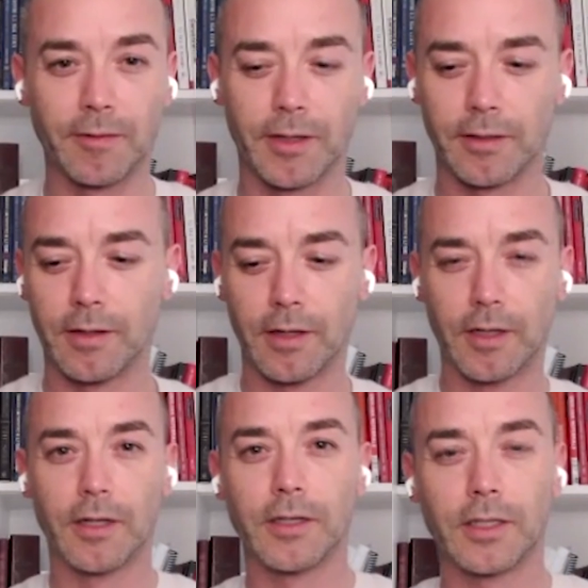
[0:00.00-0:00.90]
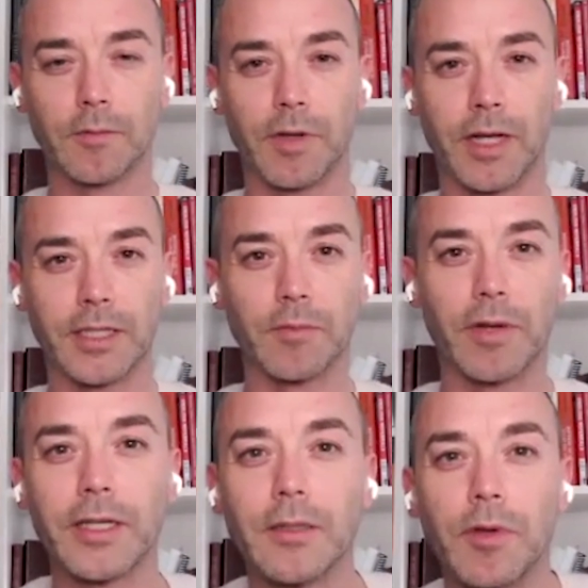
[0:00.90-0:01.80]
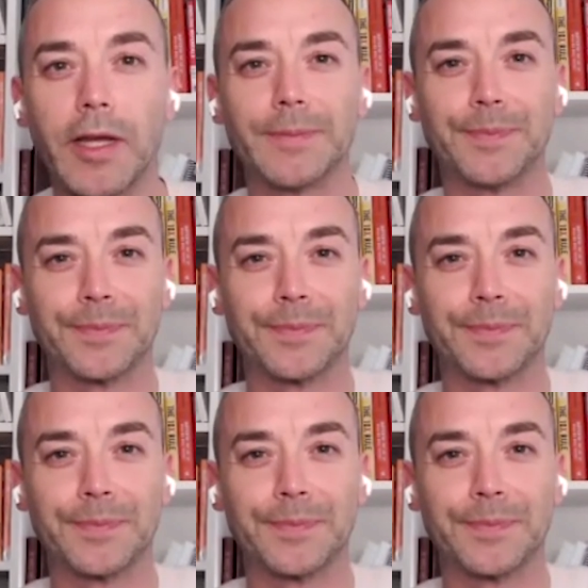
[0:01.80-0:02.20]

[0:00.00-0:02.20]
Ryan. Supply, supply, supply.